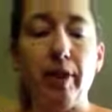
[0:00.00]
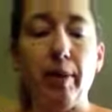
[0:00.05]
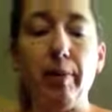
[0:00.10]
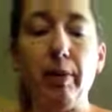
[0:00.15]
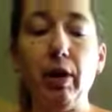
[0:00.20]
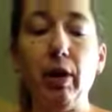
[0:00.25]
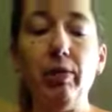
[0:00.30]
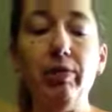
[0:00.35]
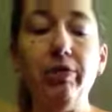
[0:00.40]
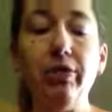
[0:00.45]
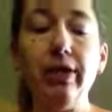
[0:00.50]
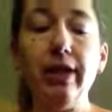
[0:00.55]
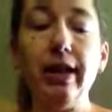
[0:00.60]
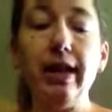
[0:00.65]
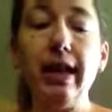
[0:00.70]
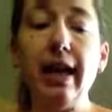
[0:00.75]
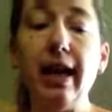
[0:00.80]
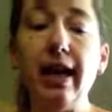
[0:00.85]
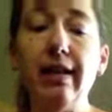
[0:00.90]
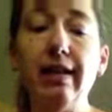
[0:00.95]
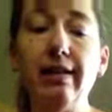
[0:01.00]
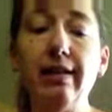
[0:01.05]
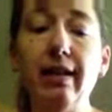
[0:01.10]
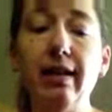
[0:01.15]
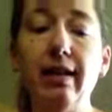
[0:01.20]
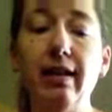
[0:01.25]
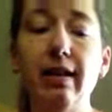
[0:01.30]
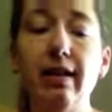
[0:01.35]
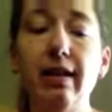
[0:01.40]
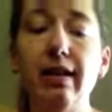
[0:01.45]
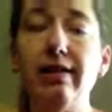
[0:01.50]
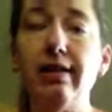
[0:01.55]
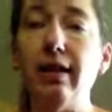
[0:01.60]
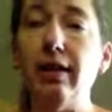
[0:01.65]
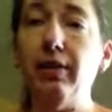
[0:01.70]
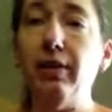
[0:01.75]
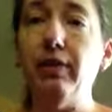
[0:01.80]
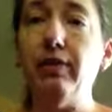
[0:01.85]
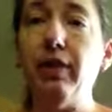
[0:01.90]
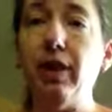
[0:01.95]
but hopefully that, they say
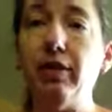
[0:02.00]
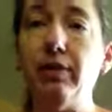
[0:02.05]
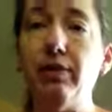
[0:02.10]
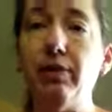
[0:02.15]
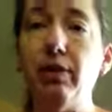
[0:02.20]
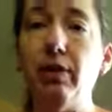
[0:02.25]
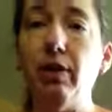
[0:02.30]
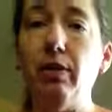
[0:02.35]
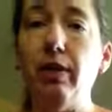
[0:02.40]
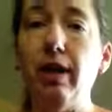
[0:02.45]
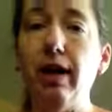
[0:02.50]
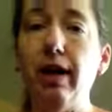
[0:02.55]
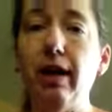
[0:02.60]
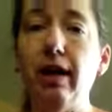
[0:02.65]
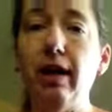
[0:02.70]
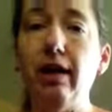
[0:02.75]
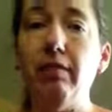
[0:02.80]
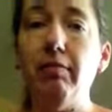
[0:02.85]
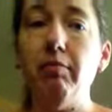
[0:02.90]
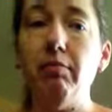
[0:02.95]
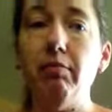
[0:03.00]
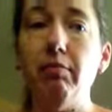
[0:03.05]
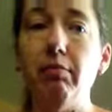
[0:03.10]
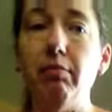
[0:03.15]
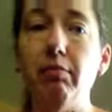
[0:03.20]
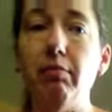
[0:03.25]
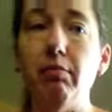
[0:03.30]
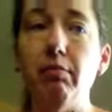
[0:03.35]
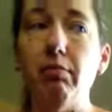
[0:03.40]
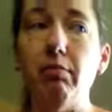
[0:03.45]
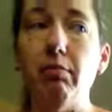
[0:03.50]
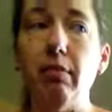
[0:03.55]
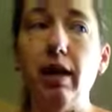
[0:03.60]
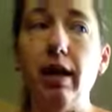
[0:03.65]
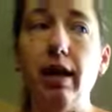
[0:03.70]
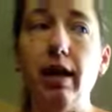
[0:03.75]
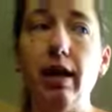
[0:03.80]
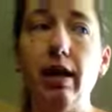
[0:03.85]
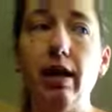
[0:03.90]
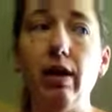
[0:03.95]
the reflux will go away,
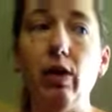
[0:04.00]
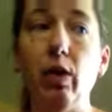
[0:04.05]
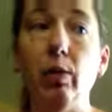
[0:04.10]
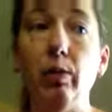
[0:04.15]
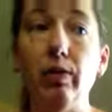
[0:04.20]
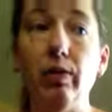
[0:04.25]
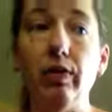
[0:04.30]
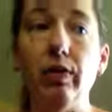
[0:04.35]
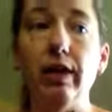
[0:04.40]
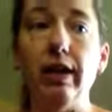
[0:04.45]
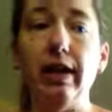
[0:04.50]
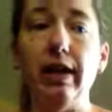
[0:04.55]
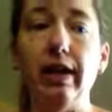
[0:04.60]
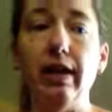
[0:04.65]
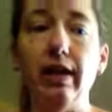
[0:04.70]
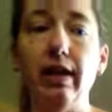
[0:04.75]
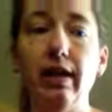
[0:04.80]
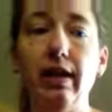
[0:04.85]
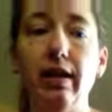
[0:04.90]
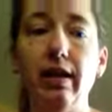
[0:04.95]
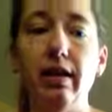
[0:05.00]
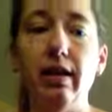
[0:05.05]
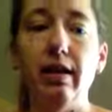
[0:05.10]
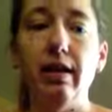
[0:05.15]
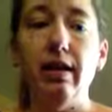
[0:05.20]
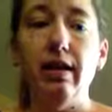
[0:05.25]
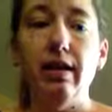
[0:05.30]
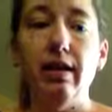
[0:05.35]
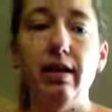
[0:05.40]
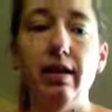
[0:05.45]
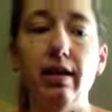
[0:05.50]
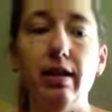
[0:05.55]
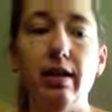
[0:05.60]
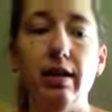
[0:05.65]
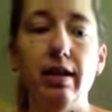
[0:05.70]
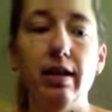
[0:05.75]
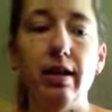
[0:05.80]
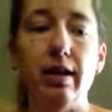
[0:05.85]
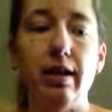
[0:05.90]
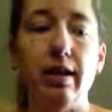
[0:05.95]
hopefully
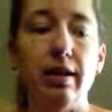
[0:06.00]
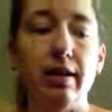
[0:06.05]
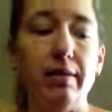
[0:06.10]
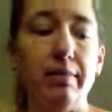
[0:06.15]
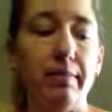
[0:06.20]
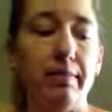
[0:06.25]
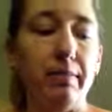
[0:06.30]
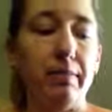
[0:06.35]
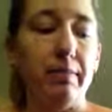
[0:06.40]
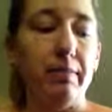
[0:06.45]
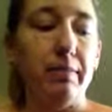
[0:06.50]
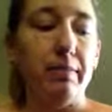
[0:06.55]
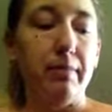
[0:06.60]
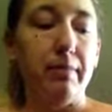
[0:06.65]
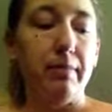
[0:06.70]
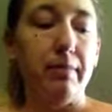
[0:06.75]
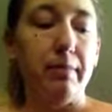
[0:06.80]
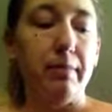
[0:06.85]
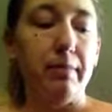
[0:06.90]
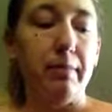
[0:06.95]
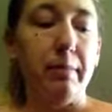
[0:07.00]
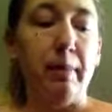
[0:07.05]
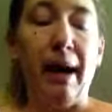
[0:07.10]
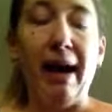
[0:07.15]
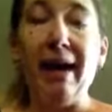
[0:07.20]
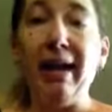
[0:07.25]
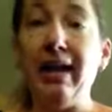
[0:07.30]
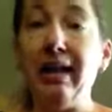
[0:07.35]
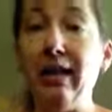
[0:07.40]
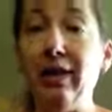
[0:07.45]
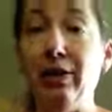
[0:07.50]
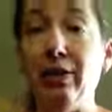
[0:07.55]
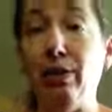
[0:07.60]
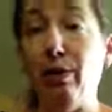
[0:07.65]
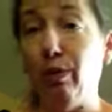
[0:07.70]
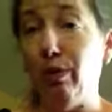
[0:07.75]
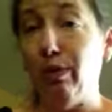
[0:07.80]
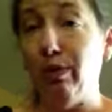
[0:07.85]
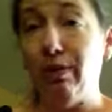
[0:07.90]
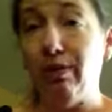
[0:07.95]
by a year
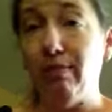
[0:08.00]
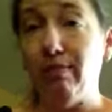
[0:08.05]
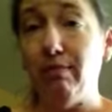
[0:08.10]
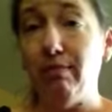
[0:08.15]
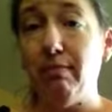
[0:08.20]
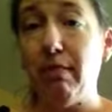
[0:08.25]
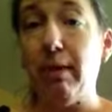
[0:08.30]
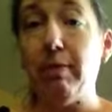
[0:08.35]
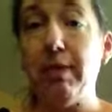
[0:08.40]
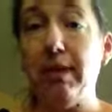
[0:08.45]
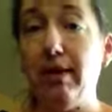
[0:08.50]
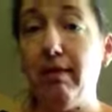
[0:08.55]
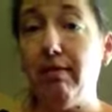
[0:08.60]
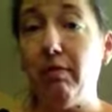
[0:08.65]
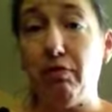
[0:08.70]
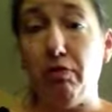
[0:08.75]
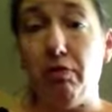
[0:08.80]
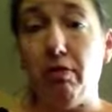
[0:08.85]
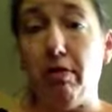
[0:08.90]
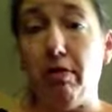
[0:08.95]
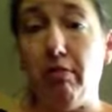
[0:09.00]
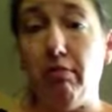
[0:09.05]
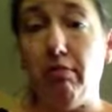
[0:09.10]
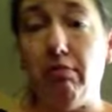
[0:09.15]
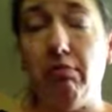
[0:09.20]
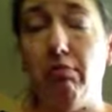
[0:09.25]
old, maybe sooner.